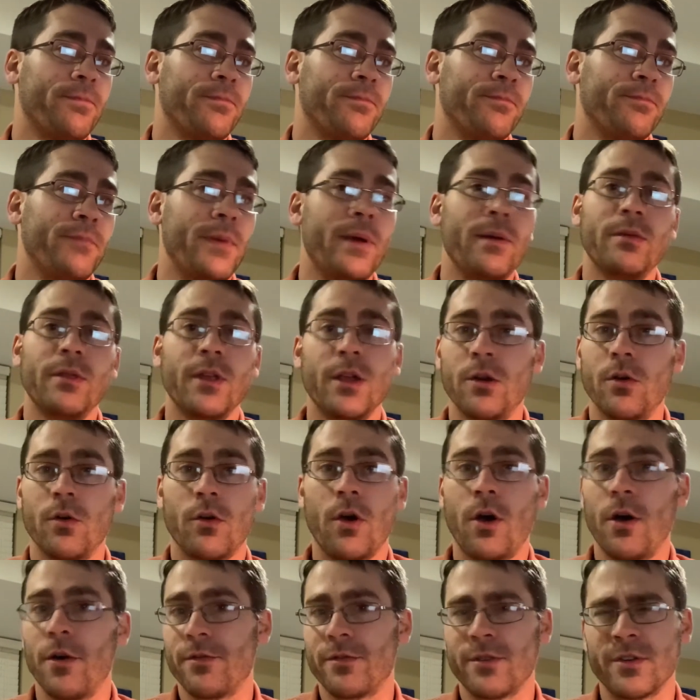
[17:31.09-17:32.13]
Maybe they don't
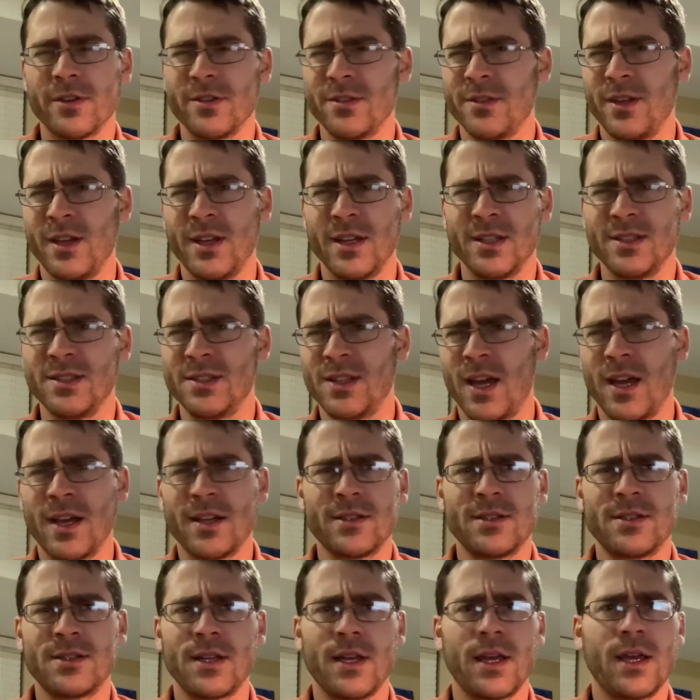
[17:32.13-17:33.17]
offer the exact
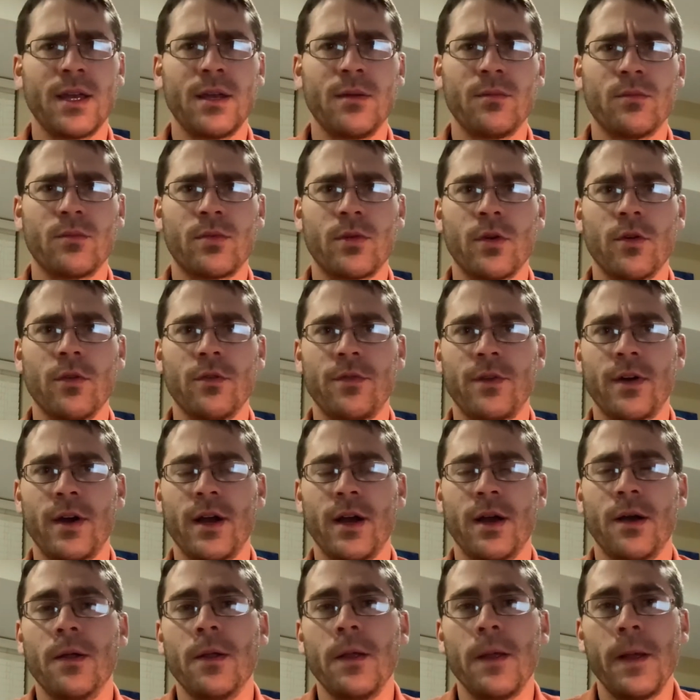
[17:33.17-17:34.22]
same
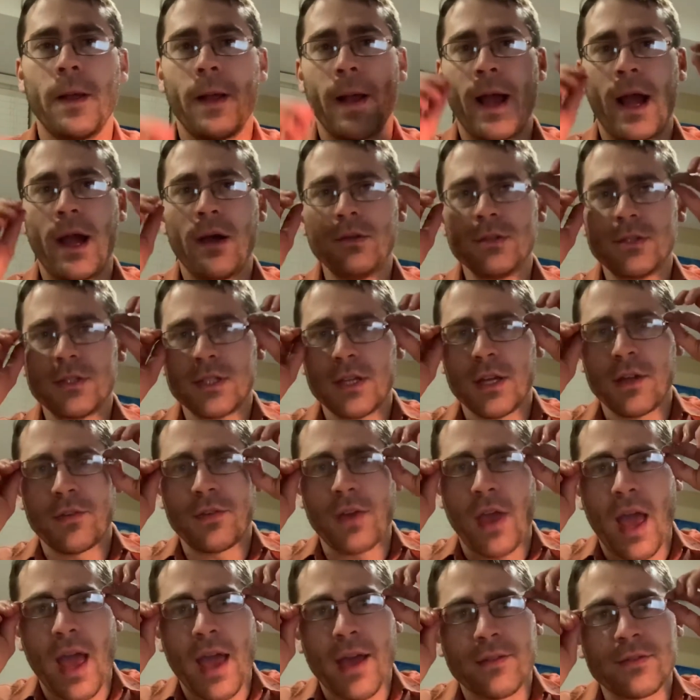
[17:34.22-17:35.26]
profile. I would say if
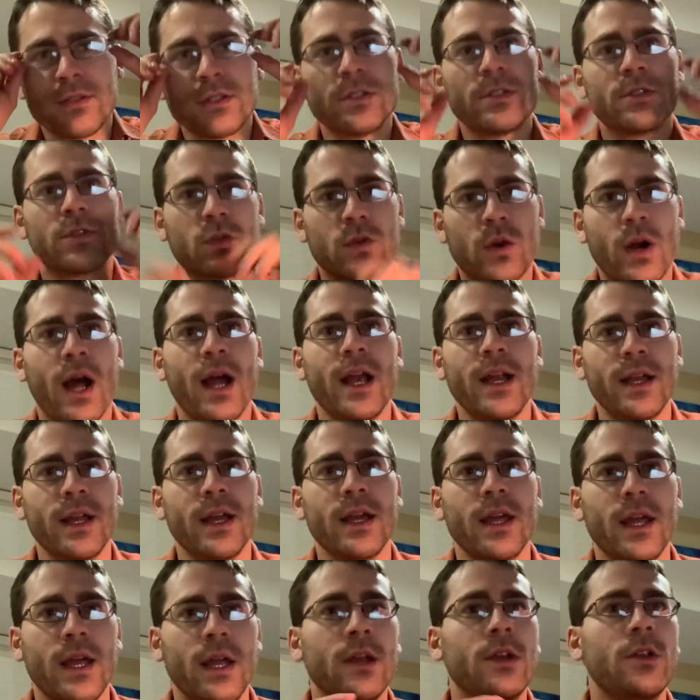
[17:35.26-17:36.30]
you haven't tried
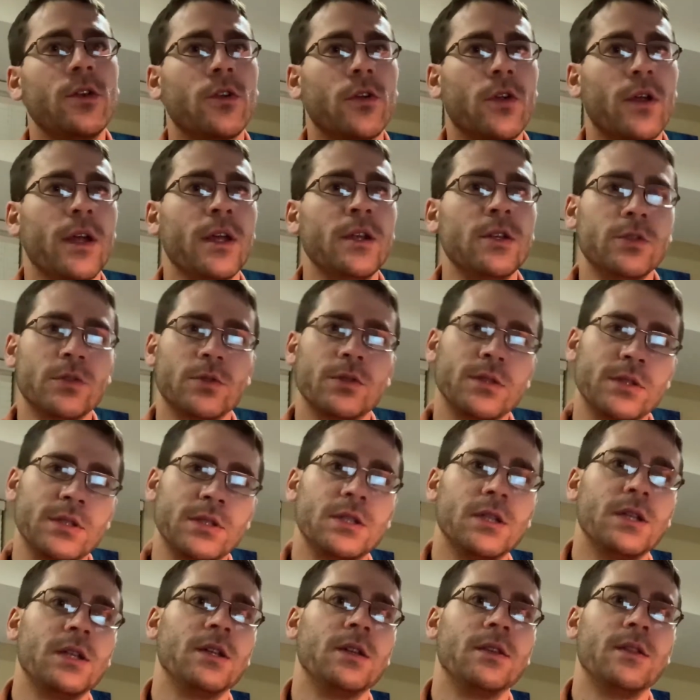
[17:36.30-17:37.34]
it and you're
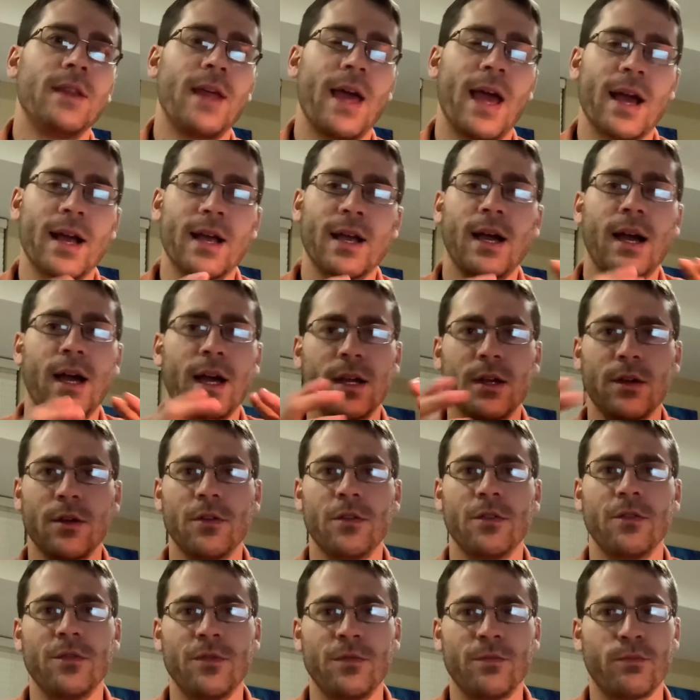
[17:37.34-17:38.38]
interested in that kind
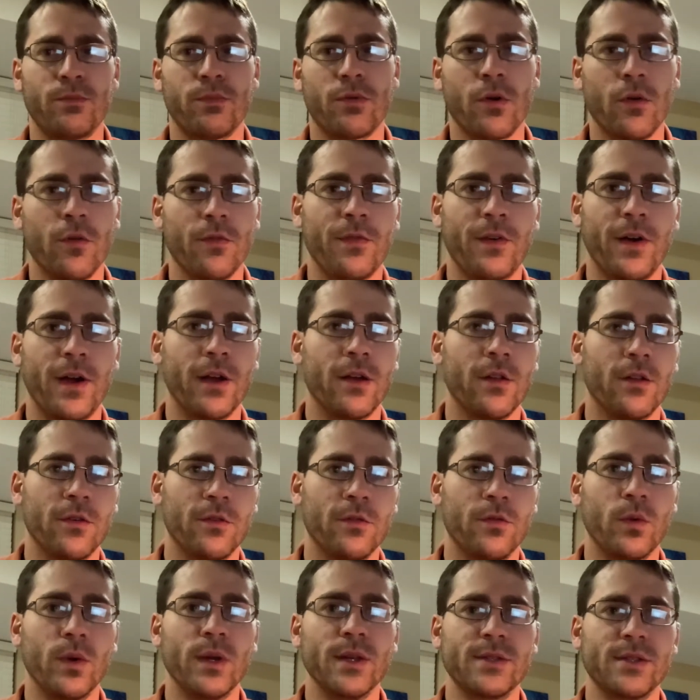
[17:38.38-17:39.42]
of profile
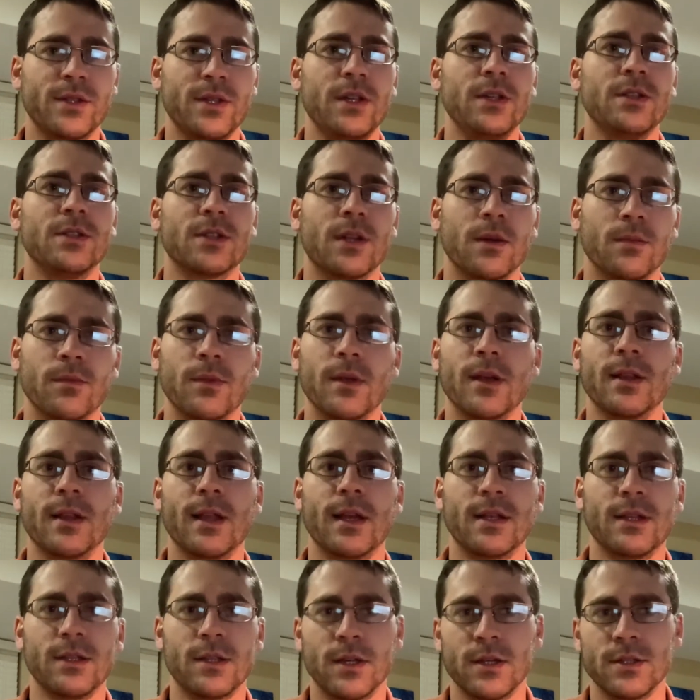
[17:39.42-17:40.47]
of whiskey, something
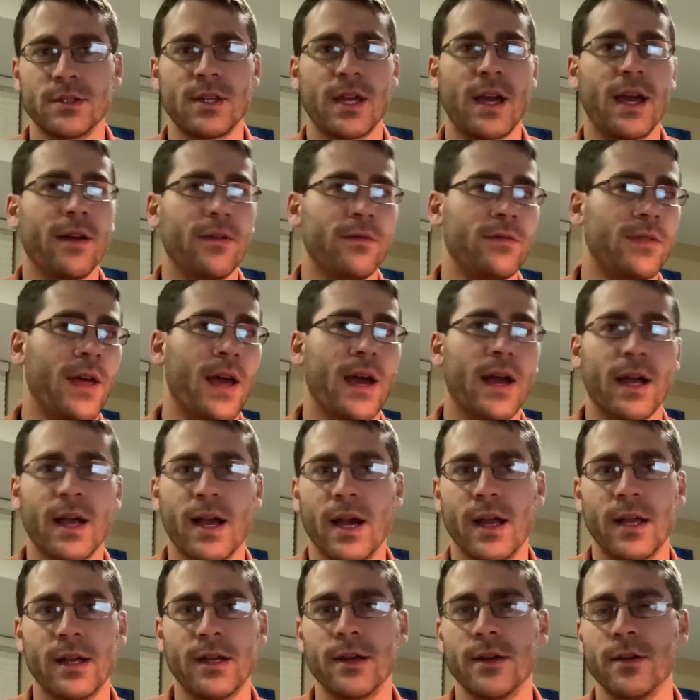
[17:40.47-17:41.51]
that does have that
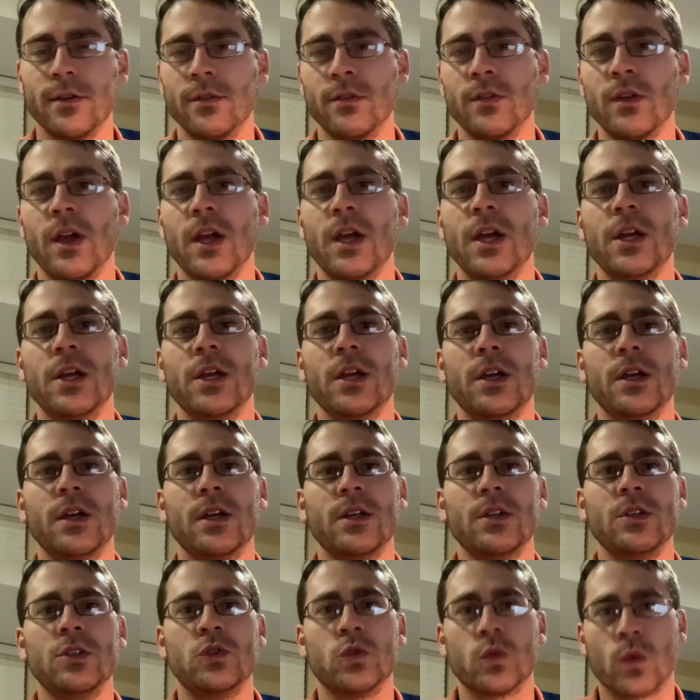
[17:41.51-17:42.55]
kind of
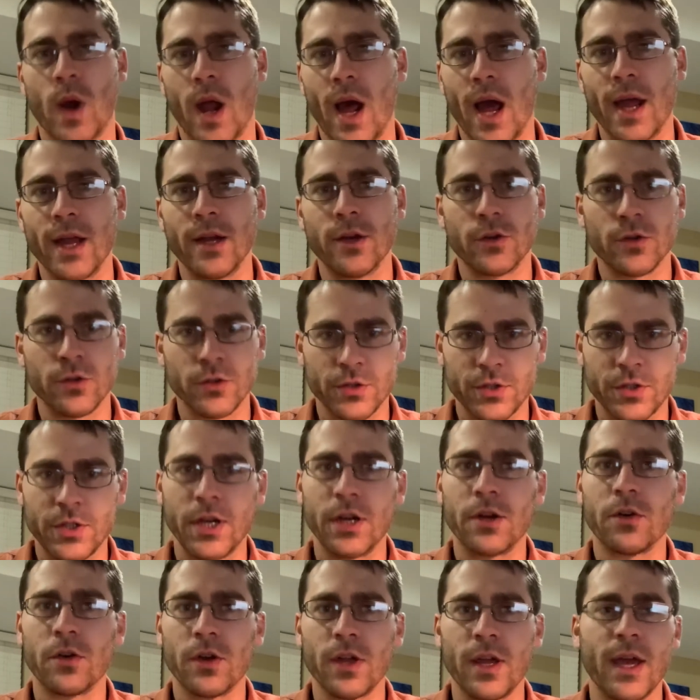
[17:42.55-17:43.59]
drier,
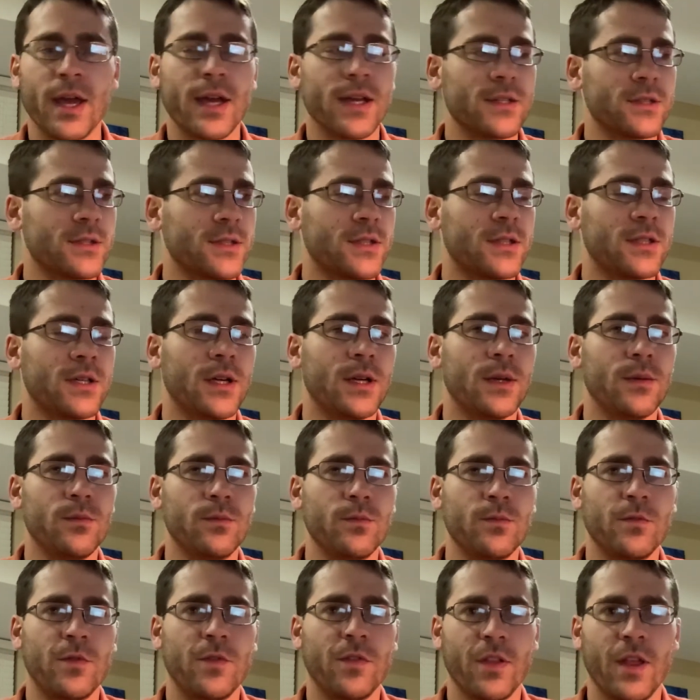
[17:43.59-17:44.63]
sherry-esque type
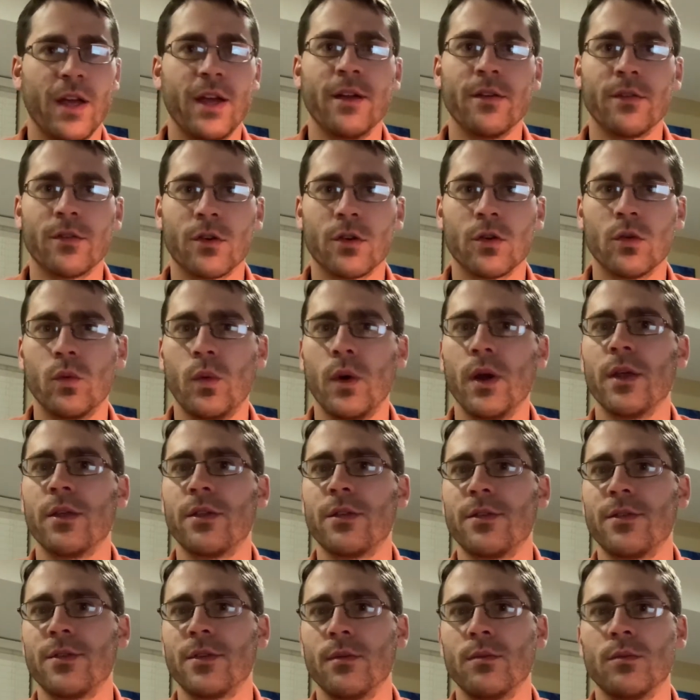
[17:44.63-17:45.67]
flavor with
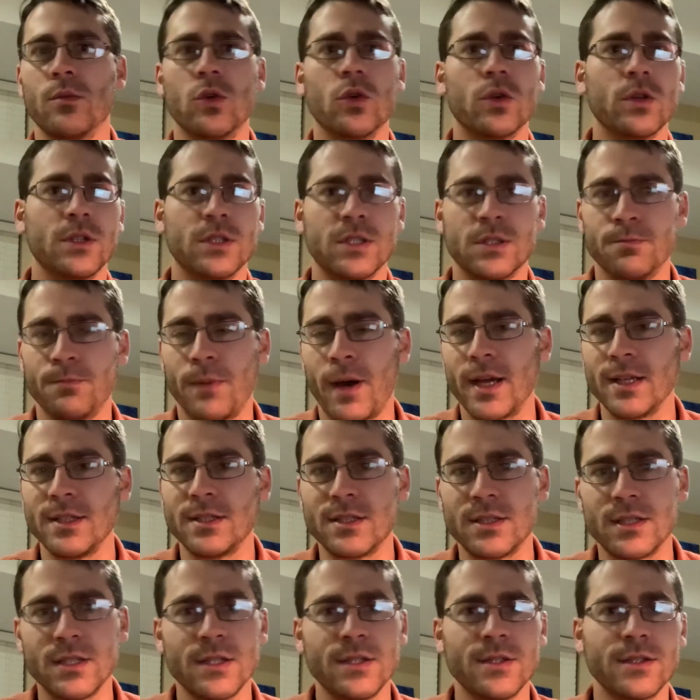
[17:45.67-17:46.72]
some good
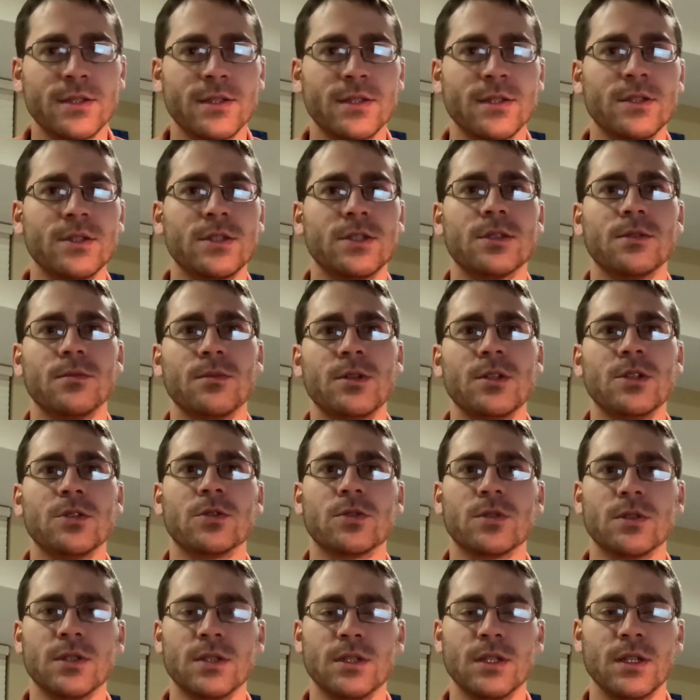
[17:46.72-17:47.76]
spices and some
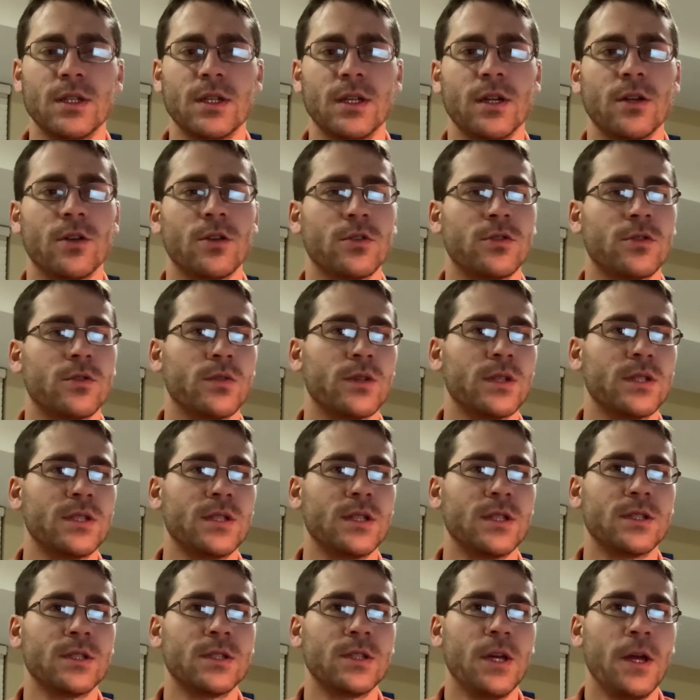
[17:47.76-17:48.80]
interesting
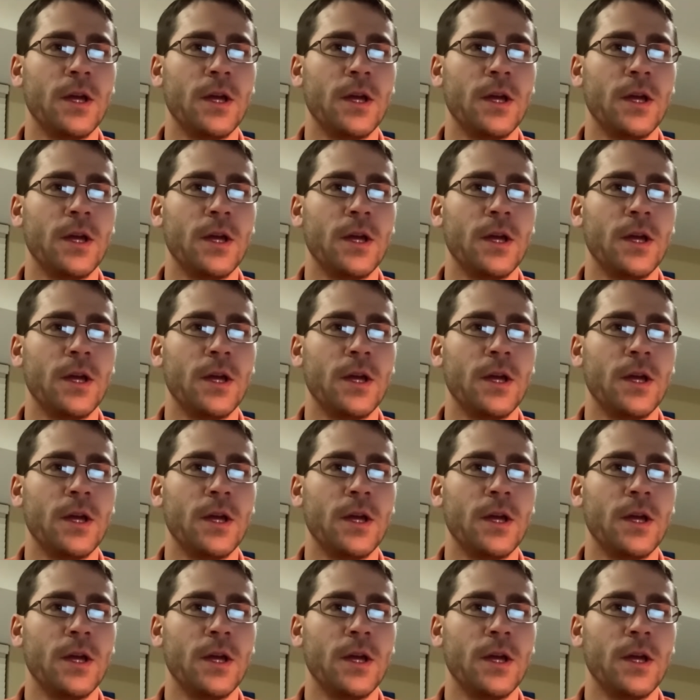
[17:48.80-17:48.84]
characteristics,